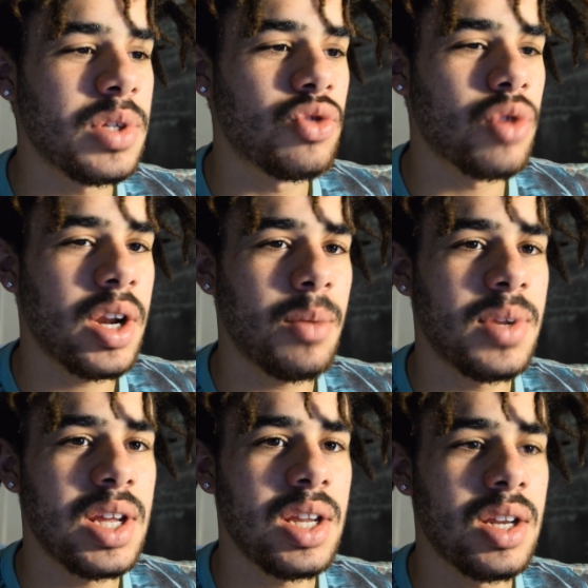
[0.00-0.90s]
be dread
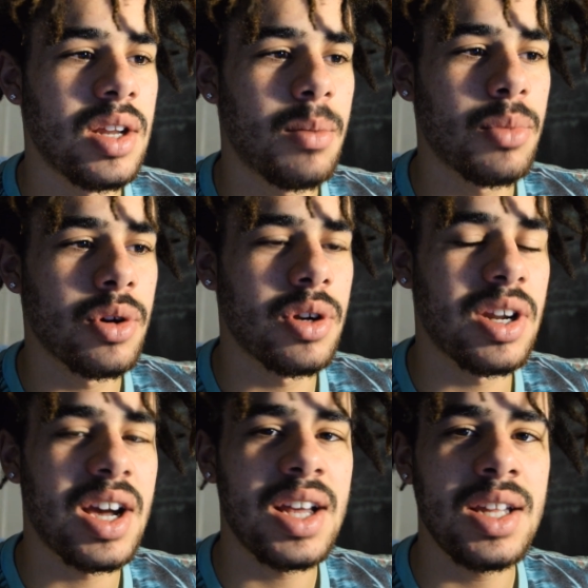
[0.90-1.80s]
update number
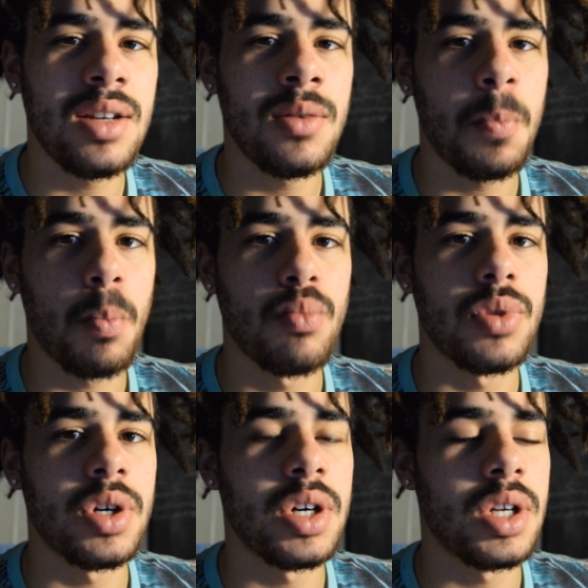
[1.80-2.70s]
9,
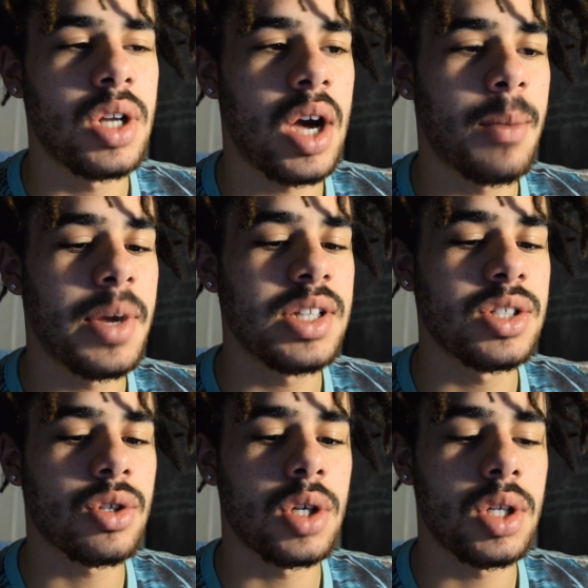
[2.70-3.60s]
but I might
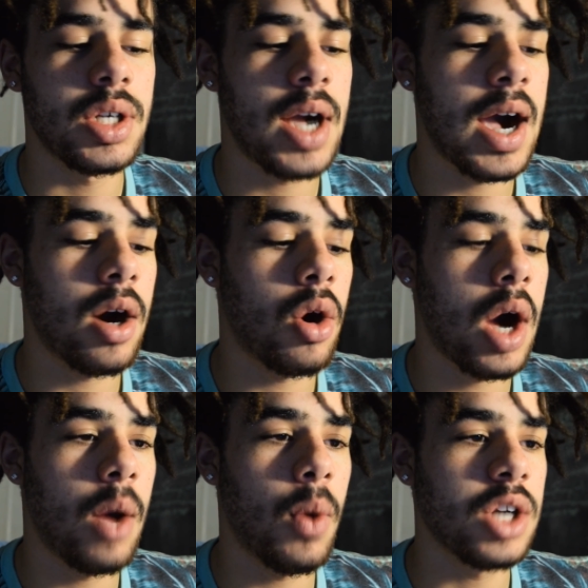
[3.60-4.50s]
just call it how
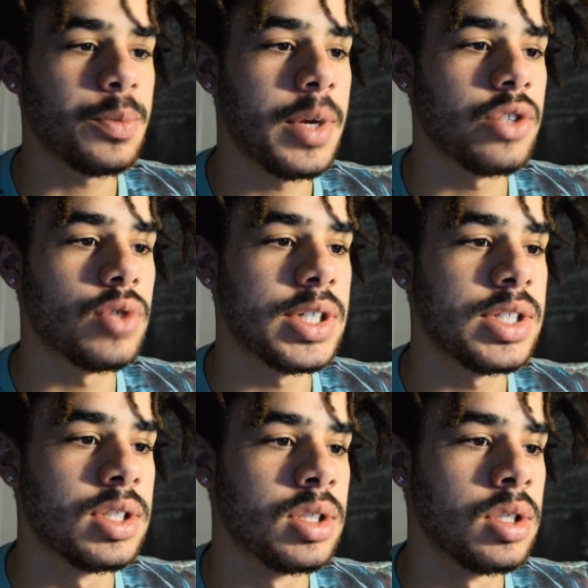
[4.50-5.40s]
I wash my
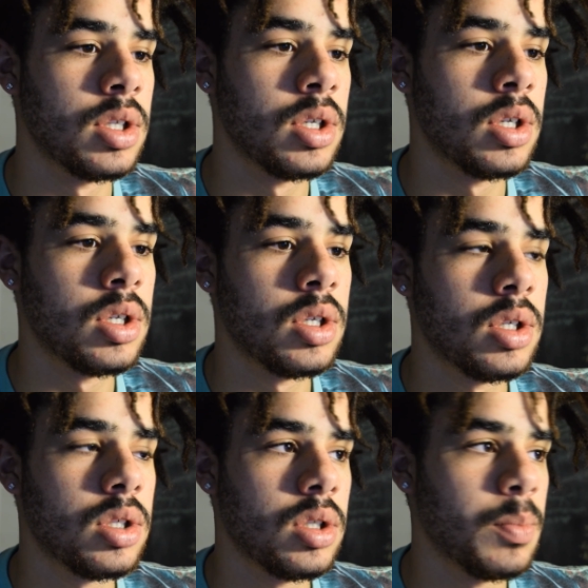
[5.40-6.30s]
dreads
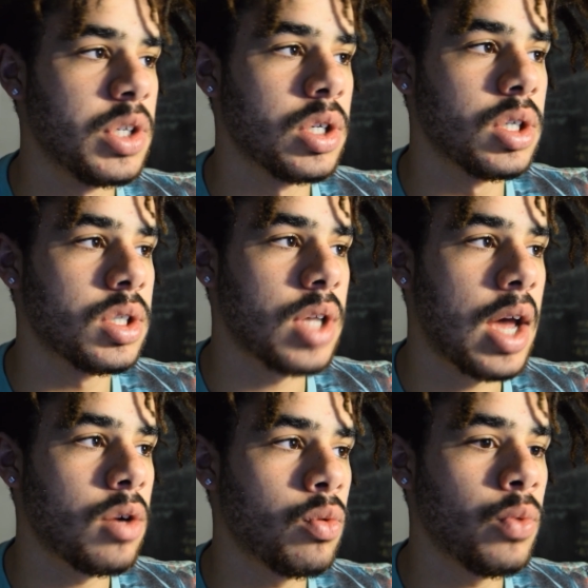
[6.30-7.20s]
because
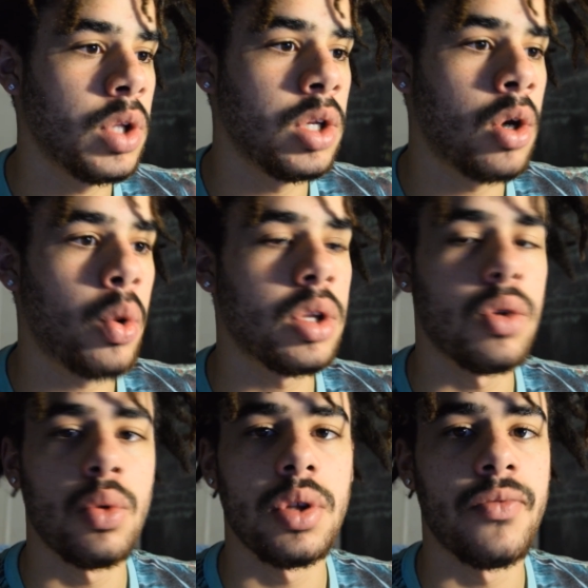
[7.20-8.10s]
I don't really know what to
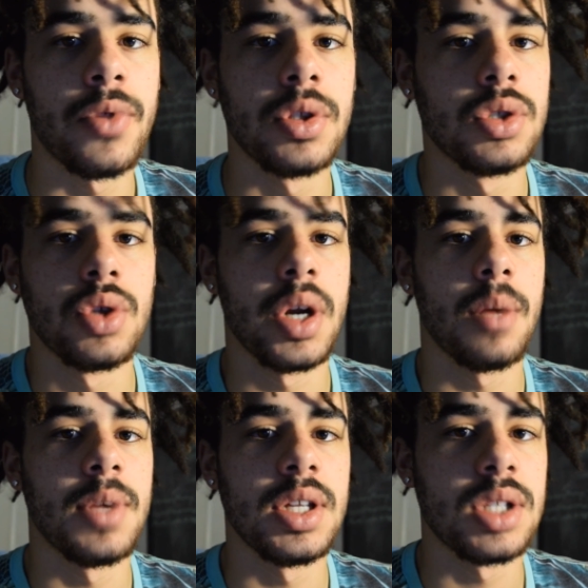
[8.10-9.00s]
do for these dread
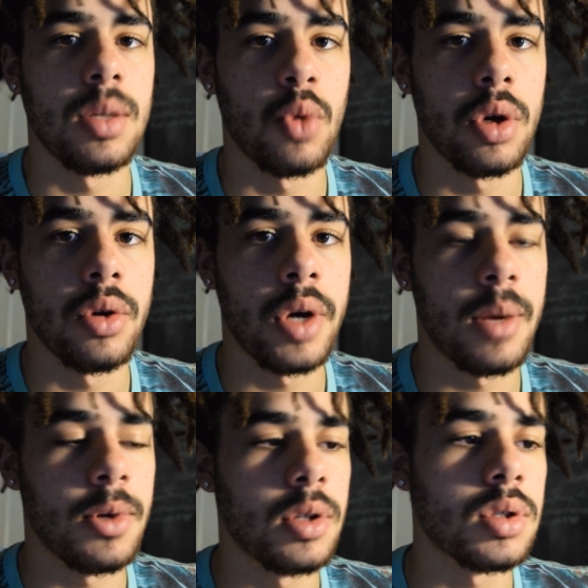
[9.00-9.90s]
updates anymore. You know what I
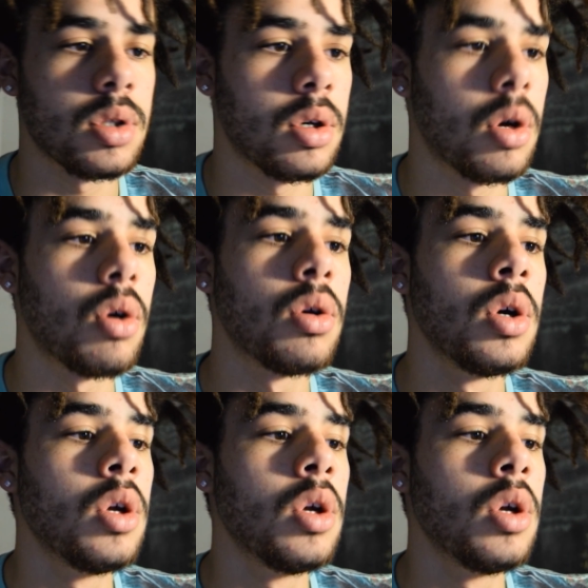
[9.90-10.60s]
mean? So